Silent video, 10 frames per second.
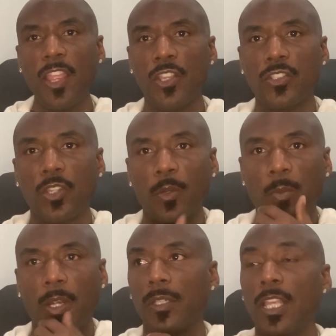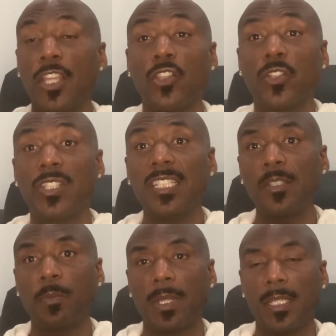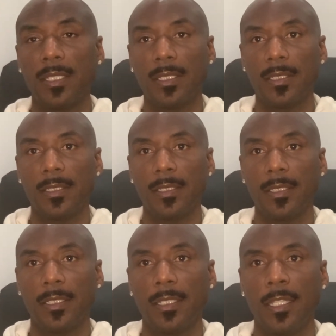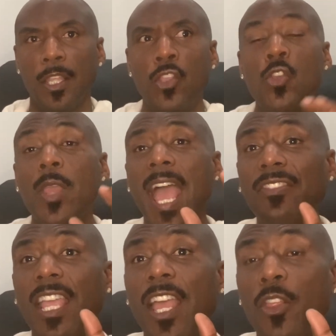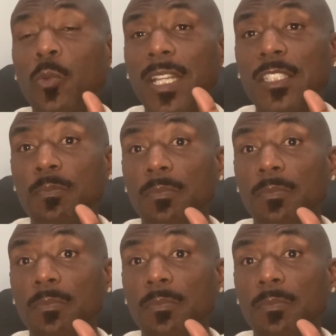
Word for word: And this third part, your discipline. You have to have the right